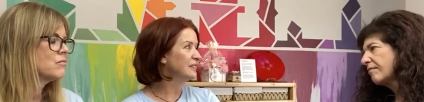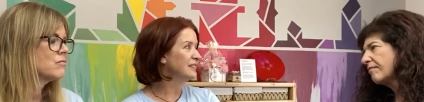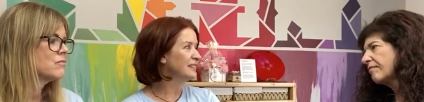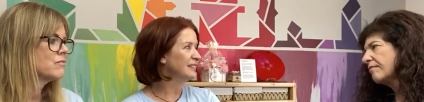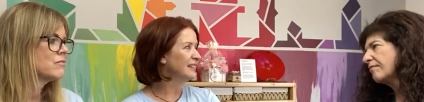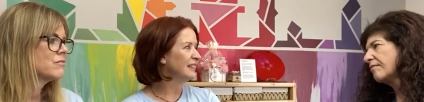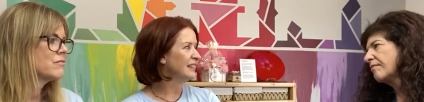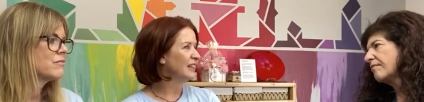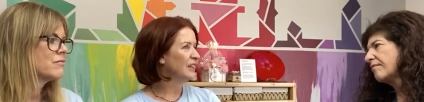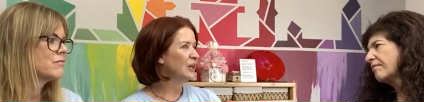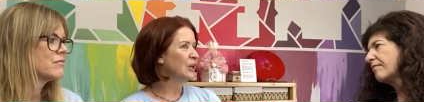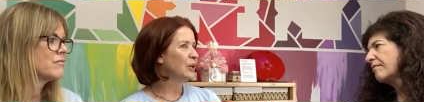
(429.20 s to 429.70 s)

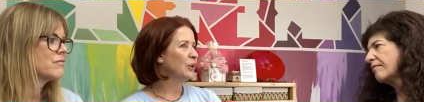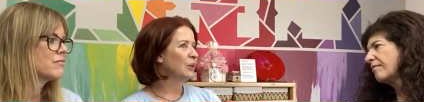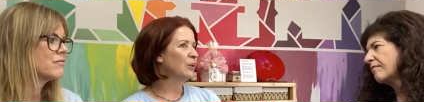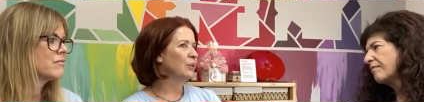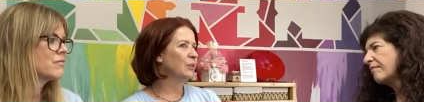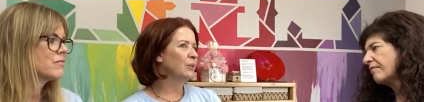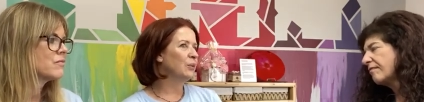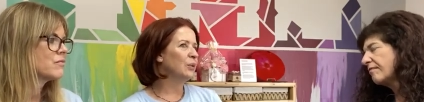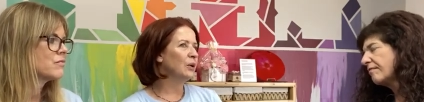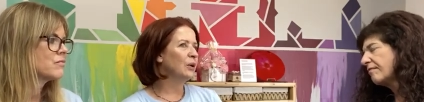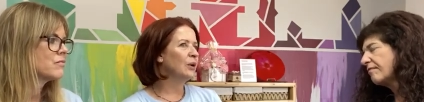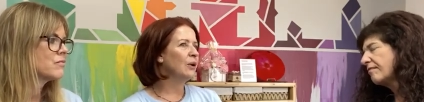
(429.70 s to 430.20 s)
Speaker 1: mm.
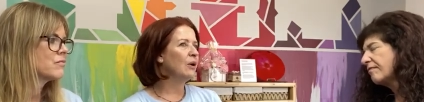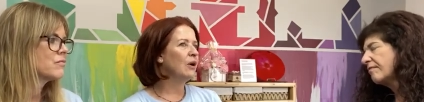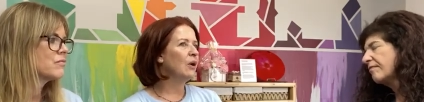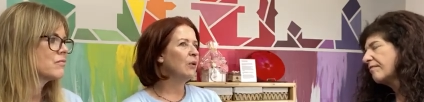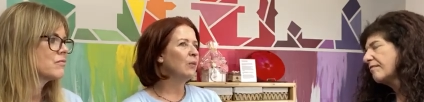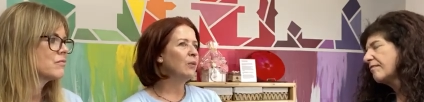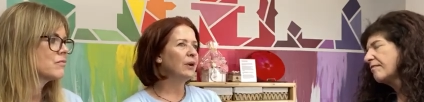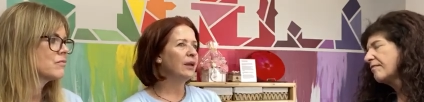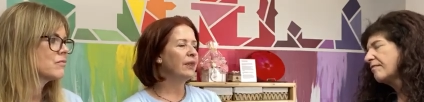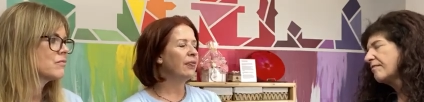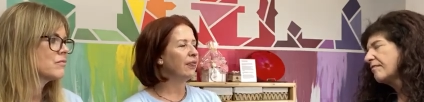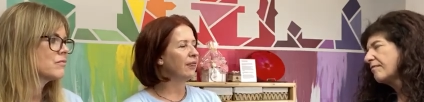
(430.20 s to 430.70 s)
we're
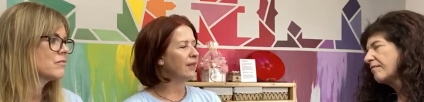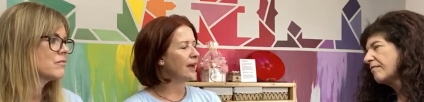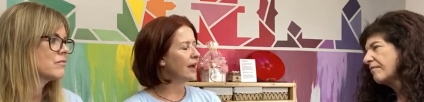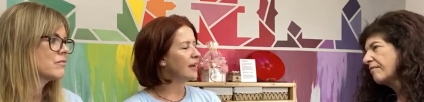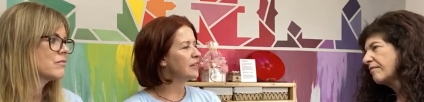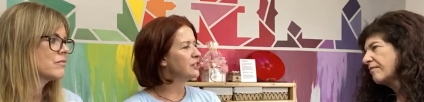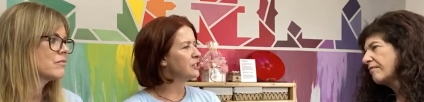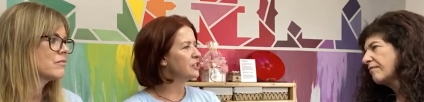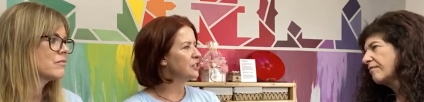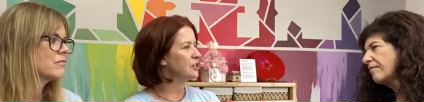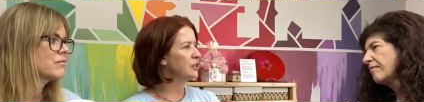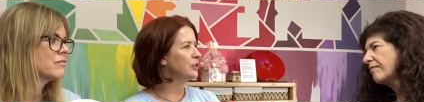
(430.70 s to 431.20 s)
all with
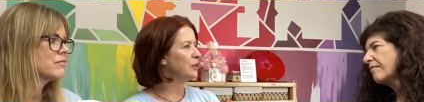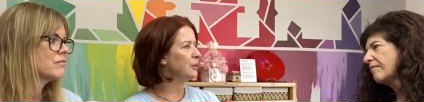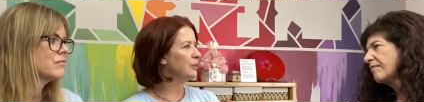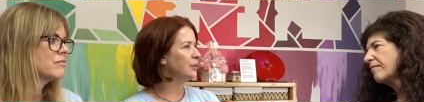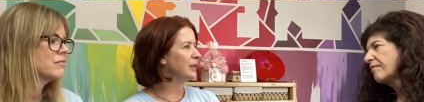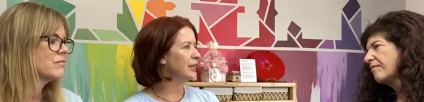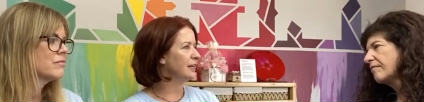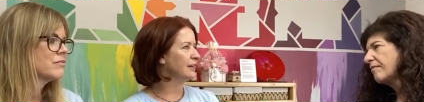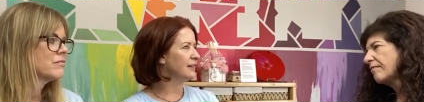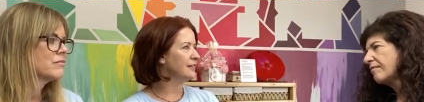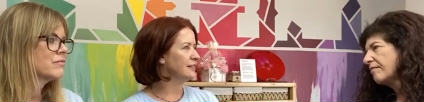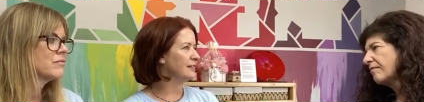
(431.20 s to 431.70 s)
that too
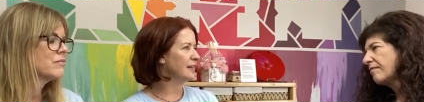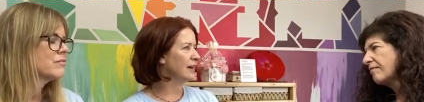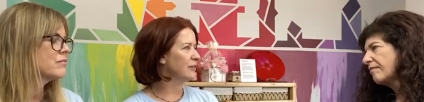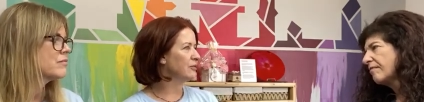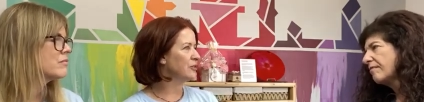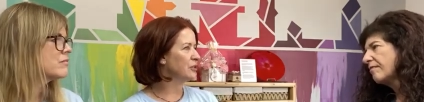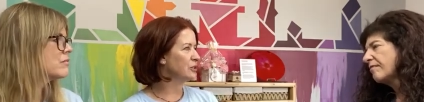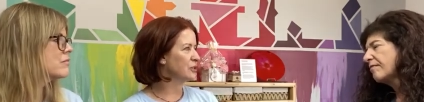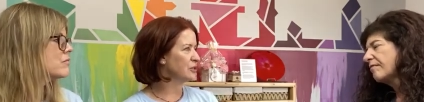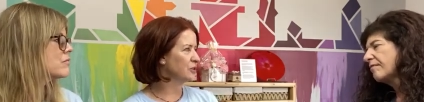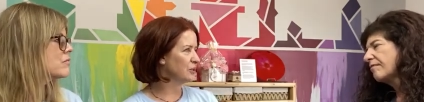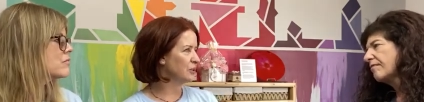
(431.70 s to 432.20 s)
because
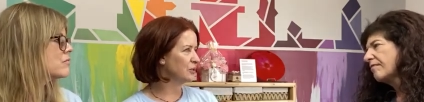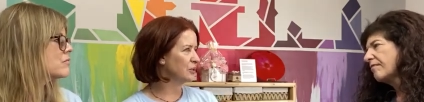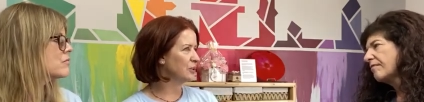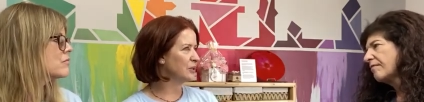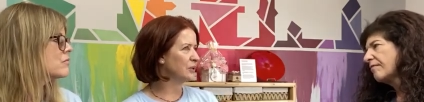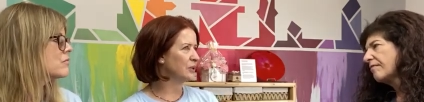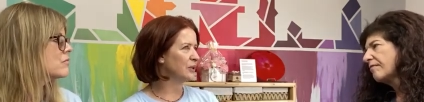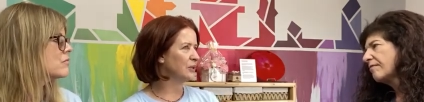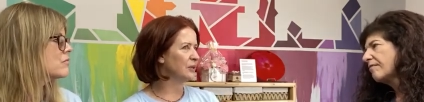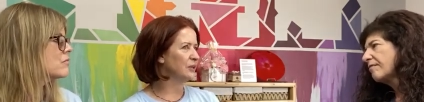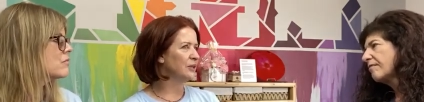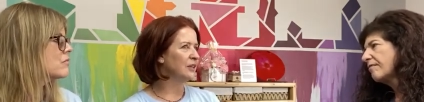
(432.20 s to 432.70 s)
after
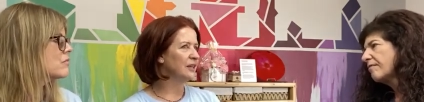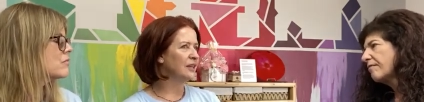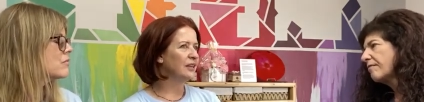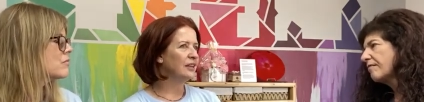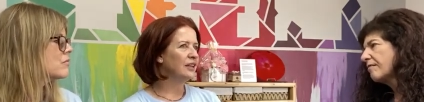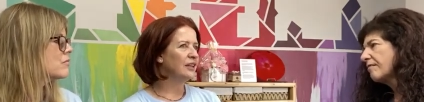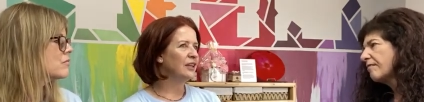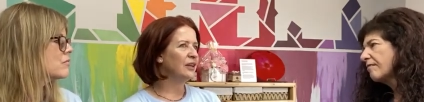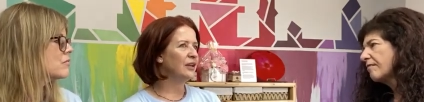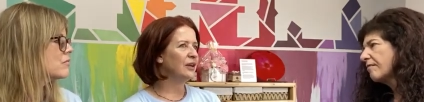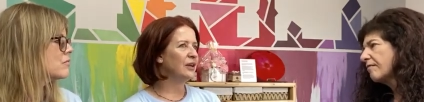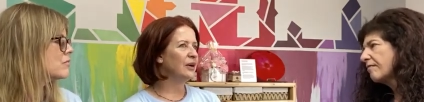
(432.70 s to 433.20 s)
school,
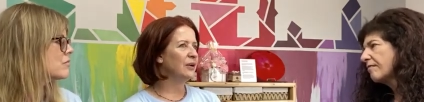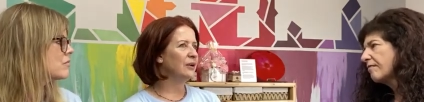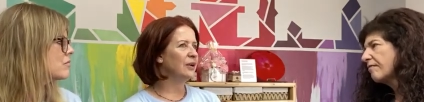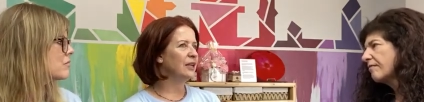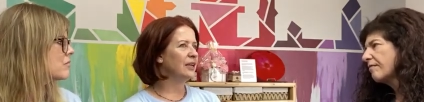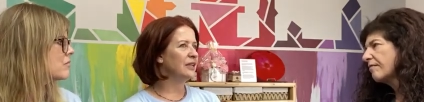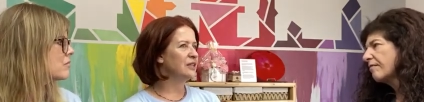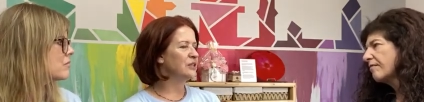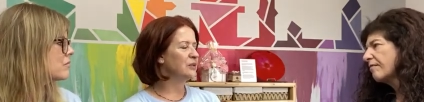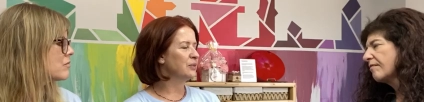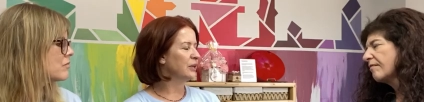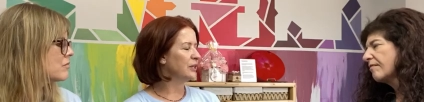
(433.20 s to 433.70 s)
you know,
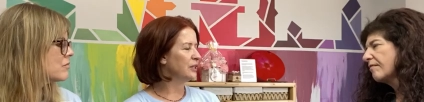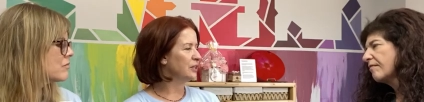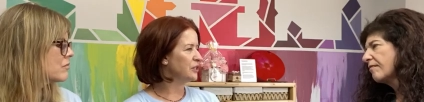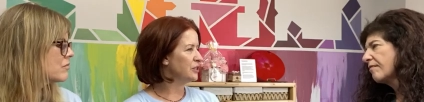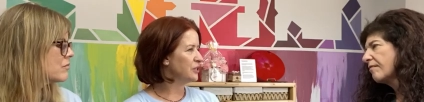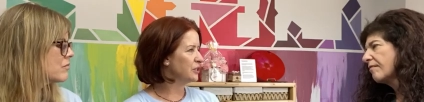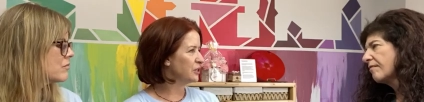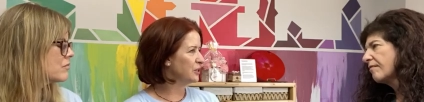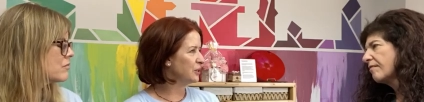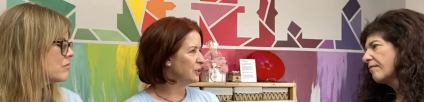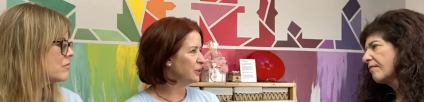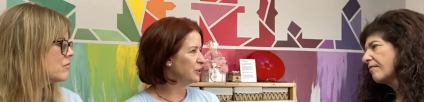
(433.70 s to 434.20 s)
kids want
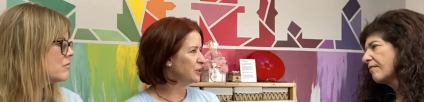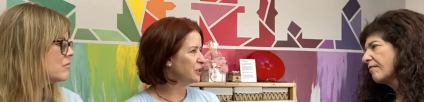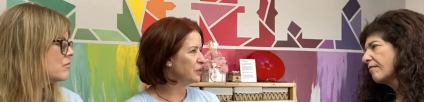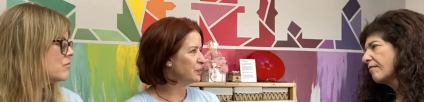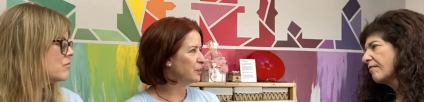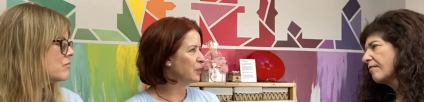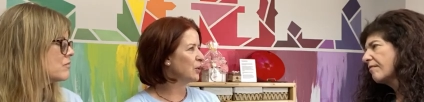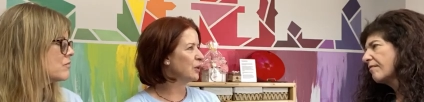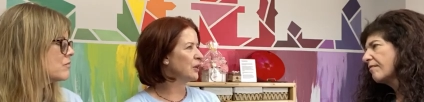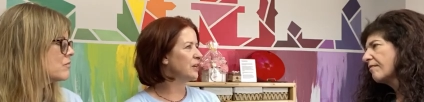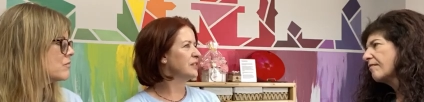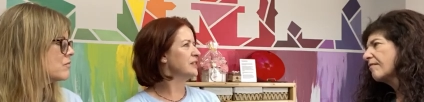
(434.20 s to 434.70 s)
to do
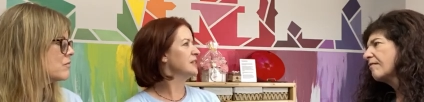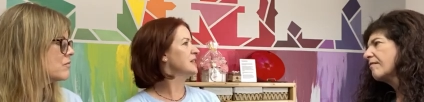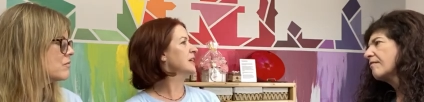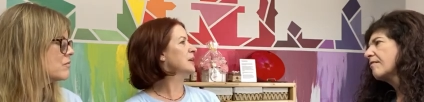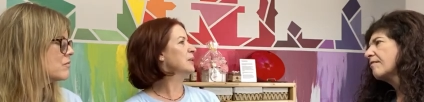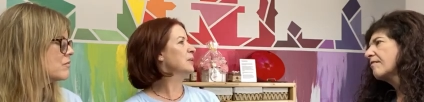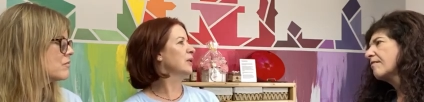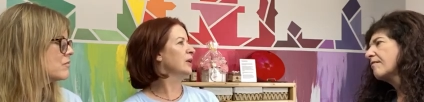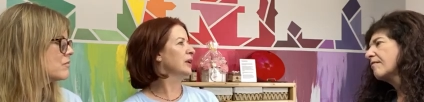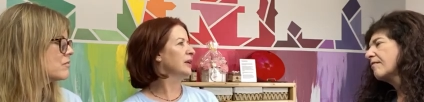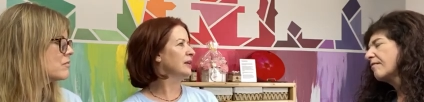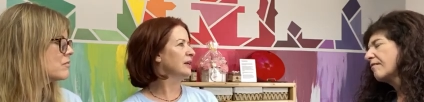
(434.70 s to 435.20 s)
sports,
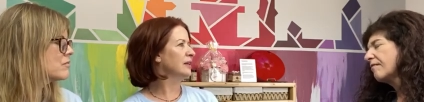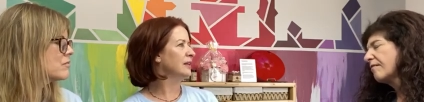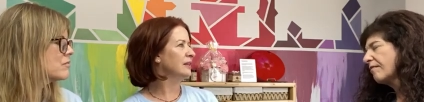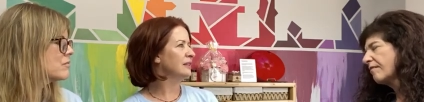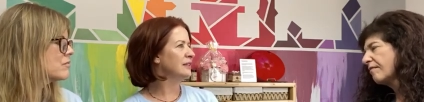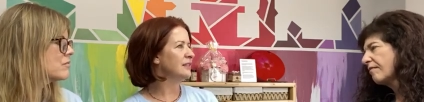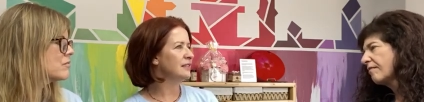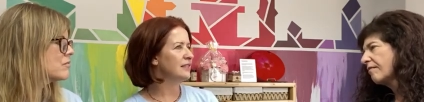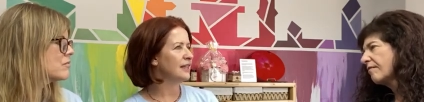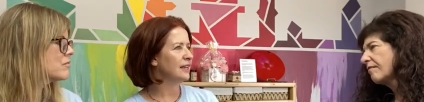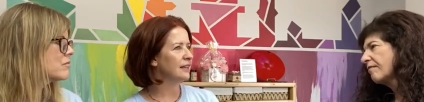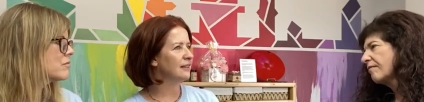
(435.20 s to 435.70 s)
they want to
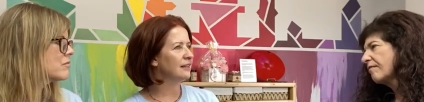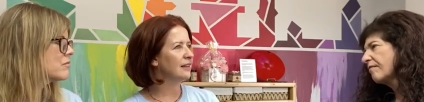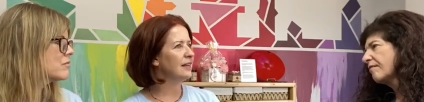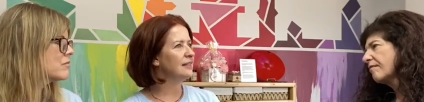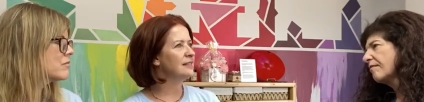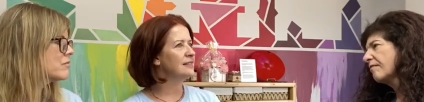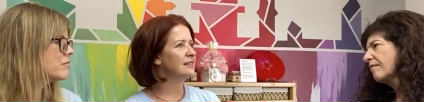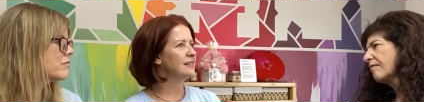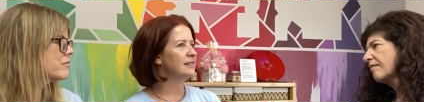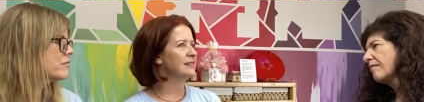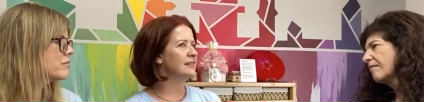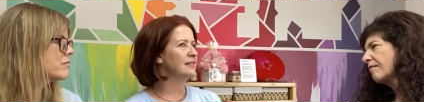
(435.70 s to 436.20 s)
take
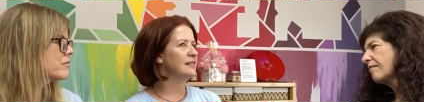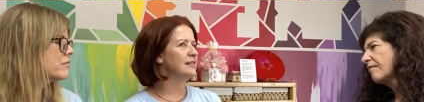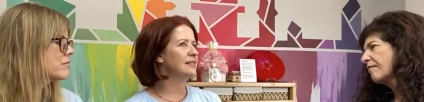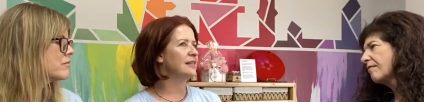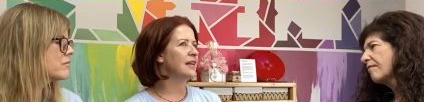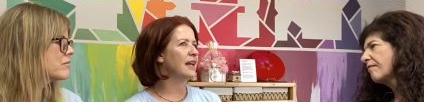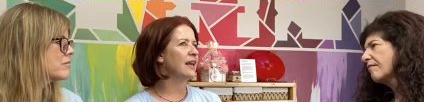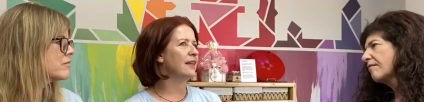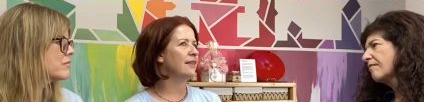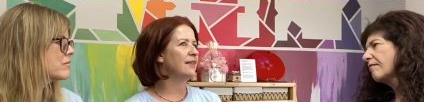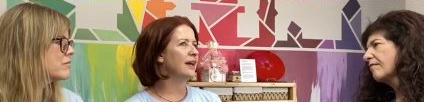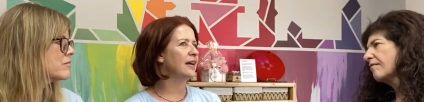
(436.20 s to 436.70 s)
lessons,
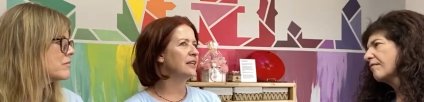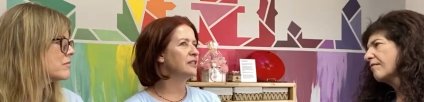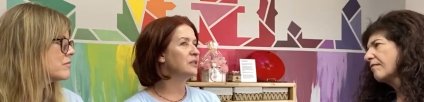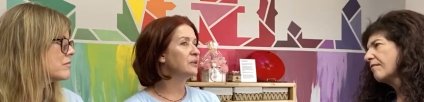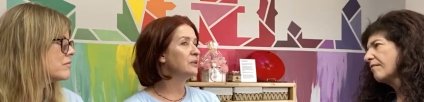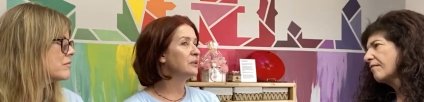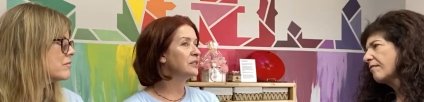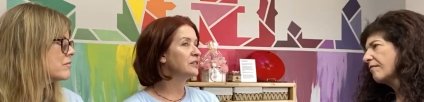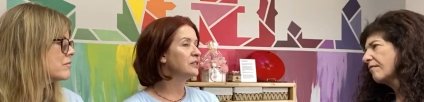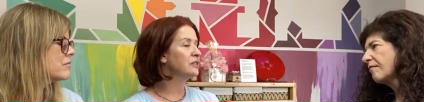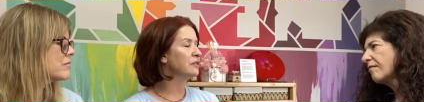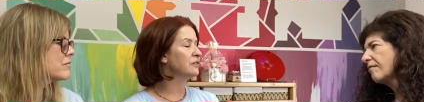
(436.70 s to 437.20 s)
and
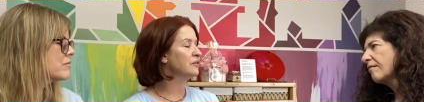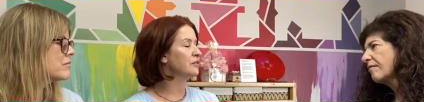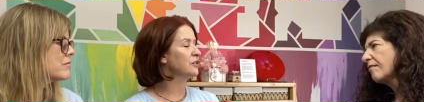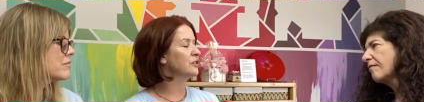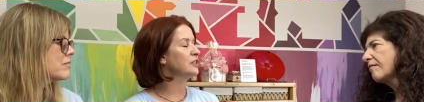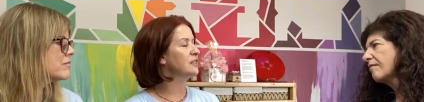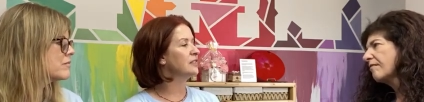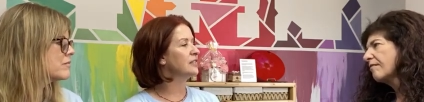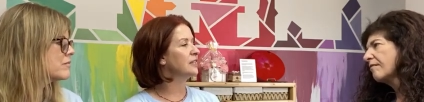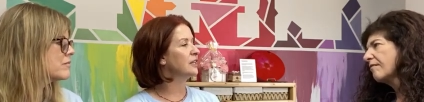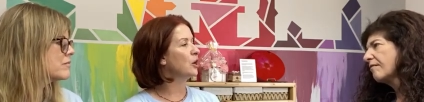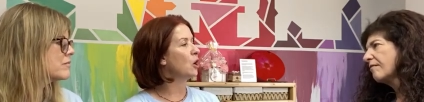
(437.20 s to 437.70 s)
that's always the
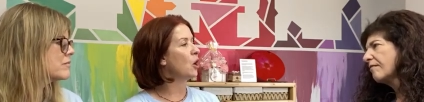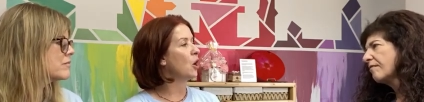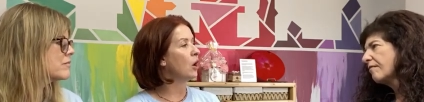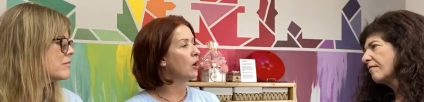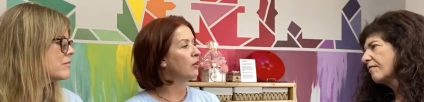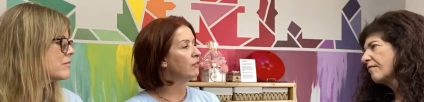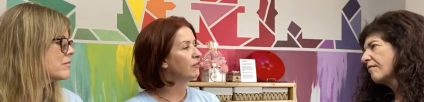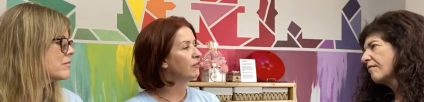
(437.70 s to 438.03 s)
first thing off